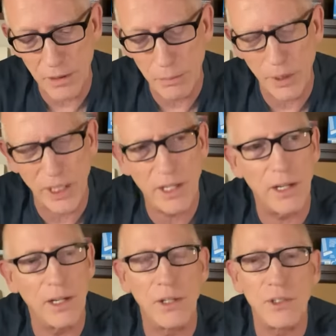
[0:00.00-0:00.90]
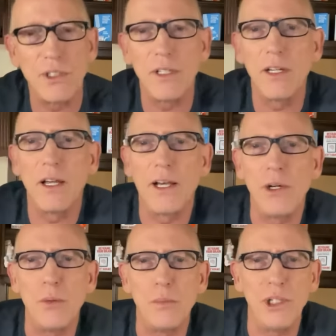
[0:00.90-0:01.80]
because I
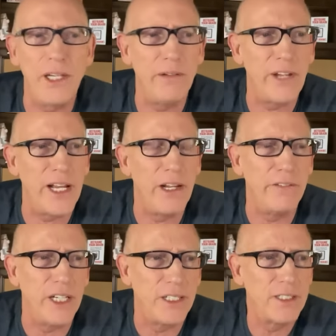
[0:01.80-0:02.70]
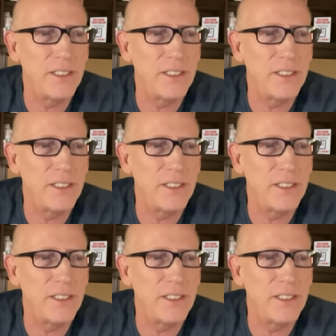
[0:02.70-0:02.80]
don't believe any of it.